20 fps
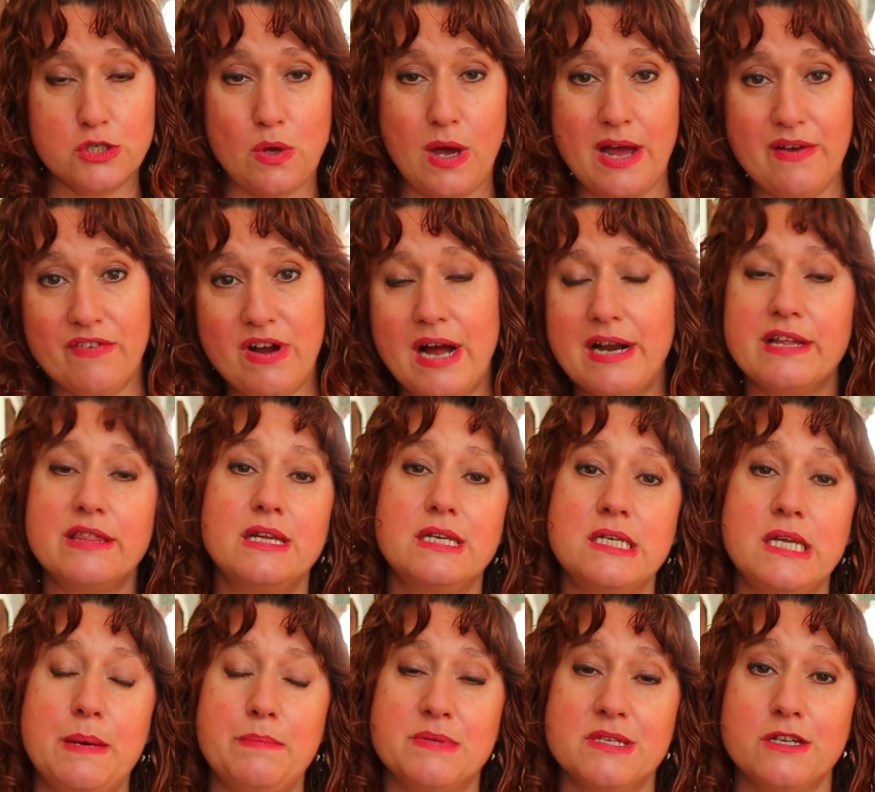So I have kind of the
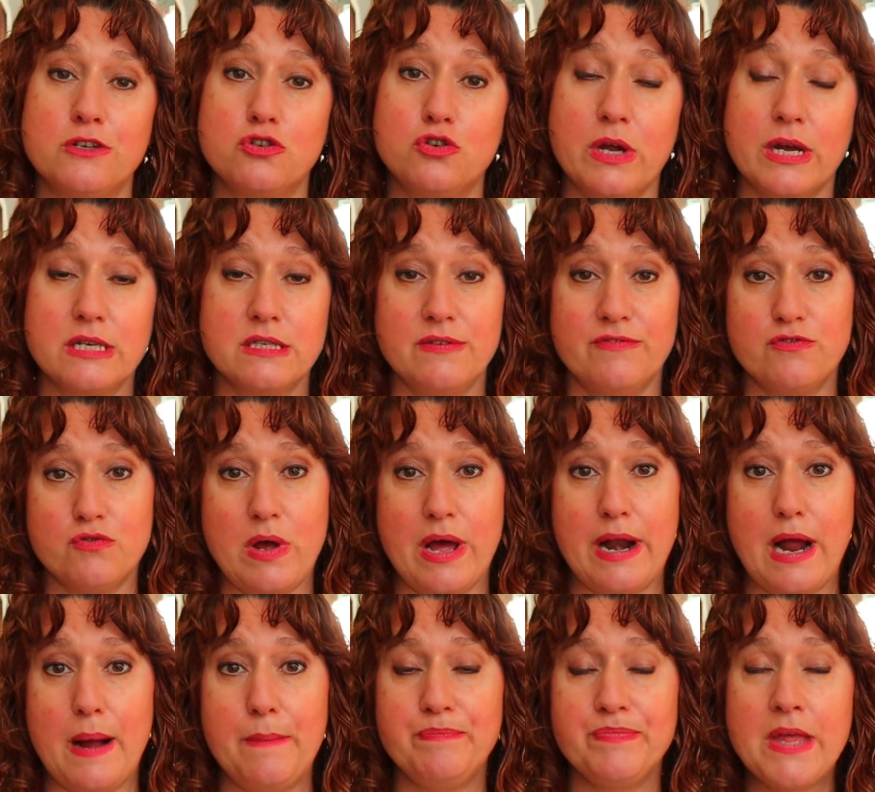tips and tricks of
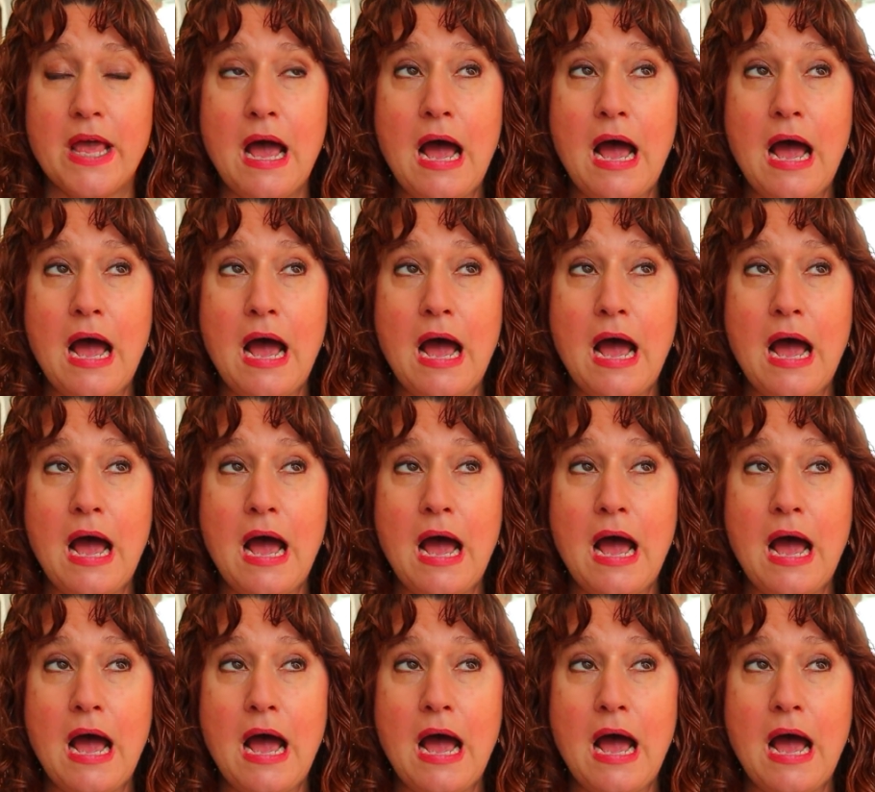ThredUp.